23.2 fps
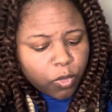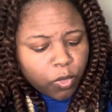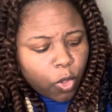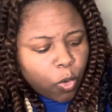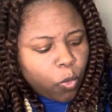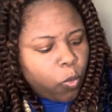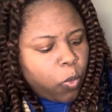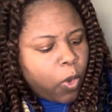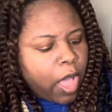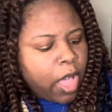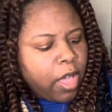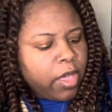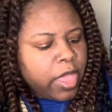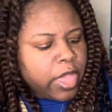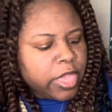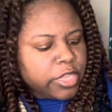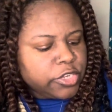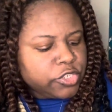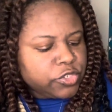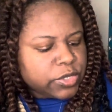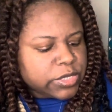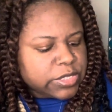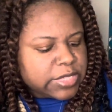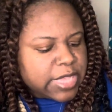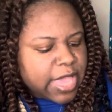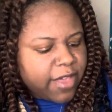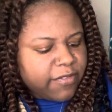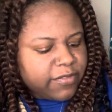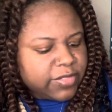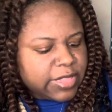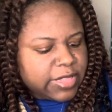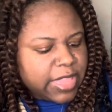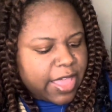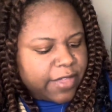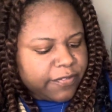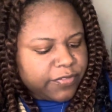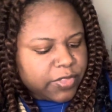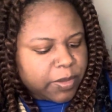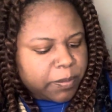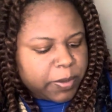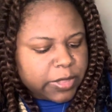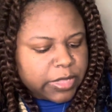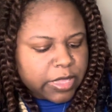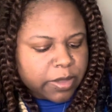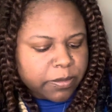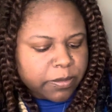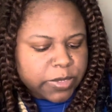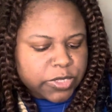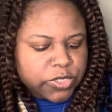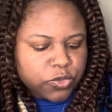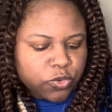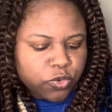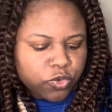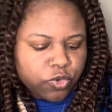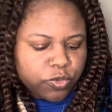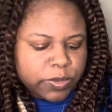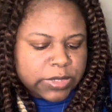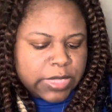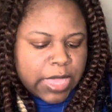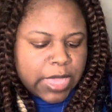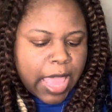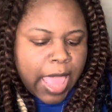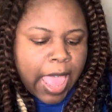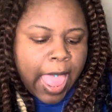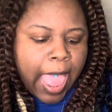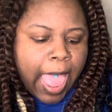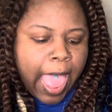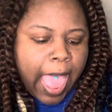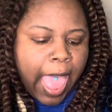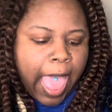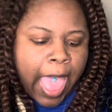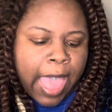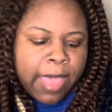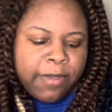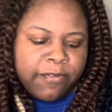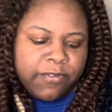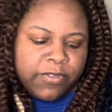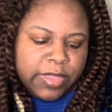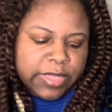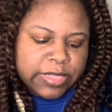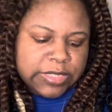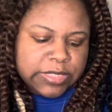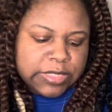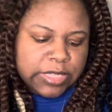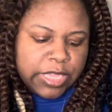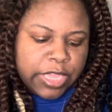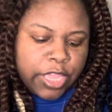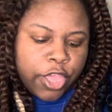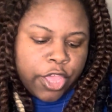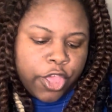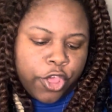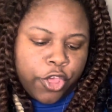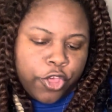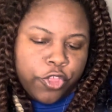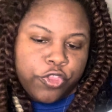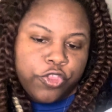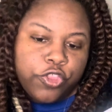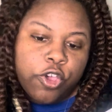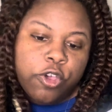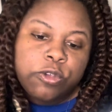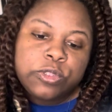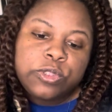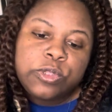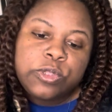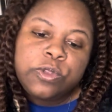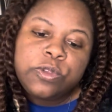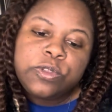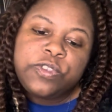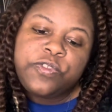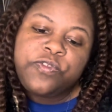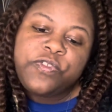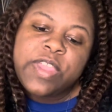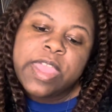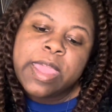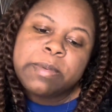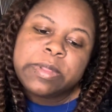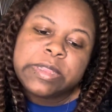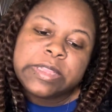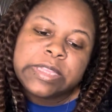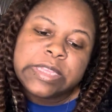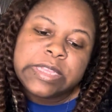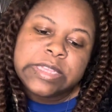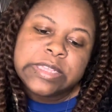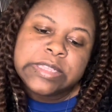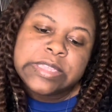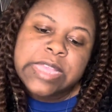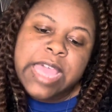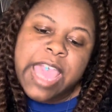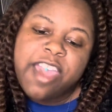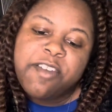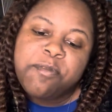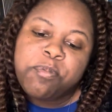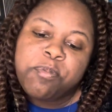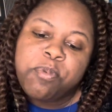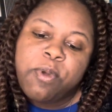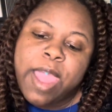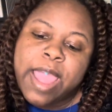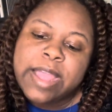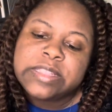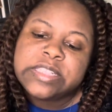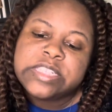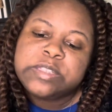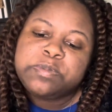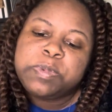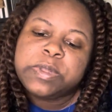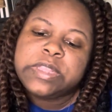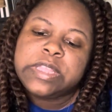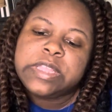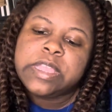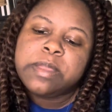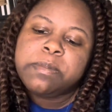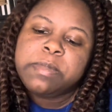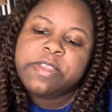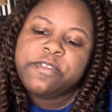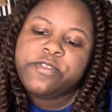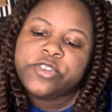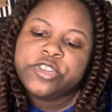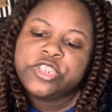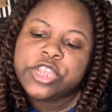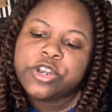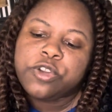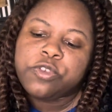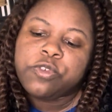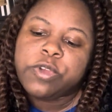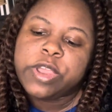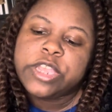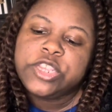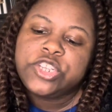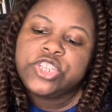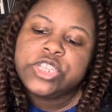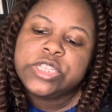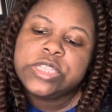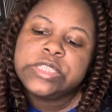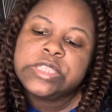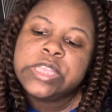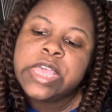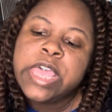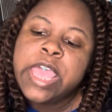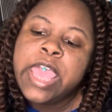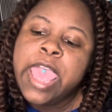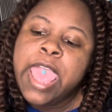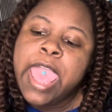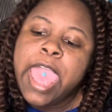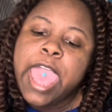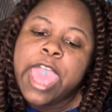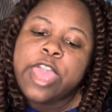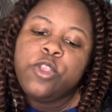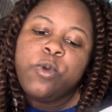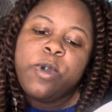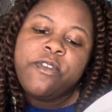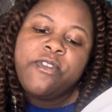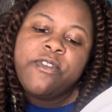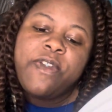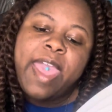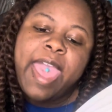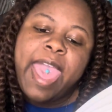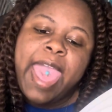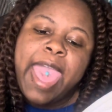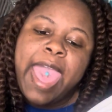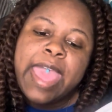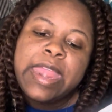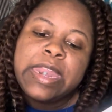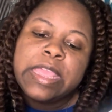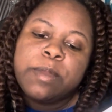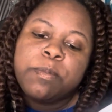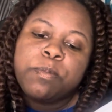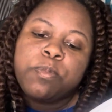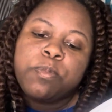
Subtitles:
while hundreds have left the polygamous groups. Obviously, those whose families have practiced polygamy for generations and who have had it